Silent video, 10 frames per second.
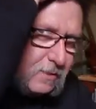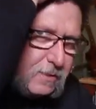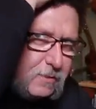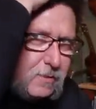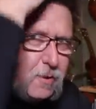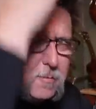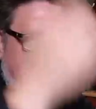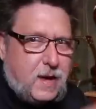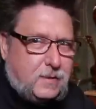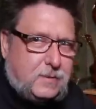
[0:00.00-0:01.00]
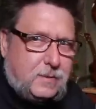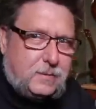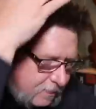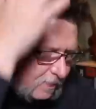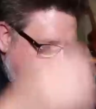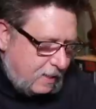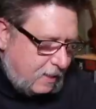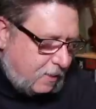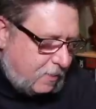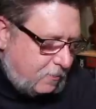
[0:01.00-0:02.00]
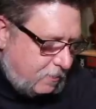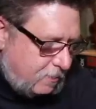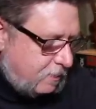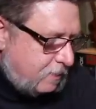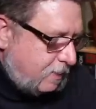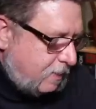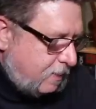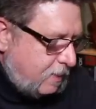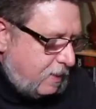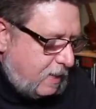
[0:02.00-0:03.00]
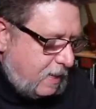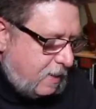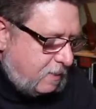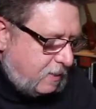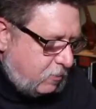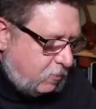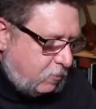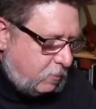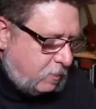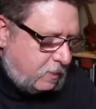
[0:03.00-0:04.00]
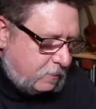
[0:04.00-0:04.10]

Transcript: Little gnome hats. Hello, I'm a gnome.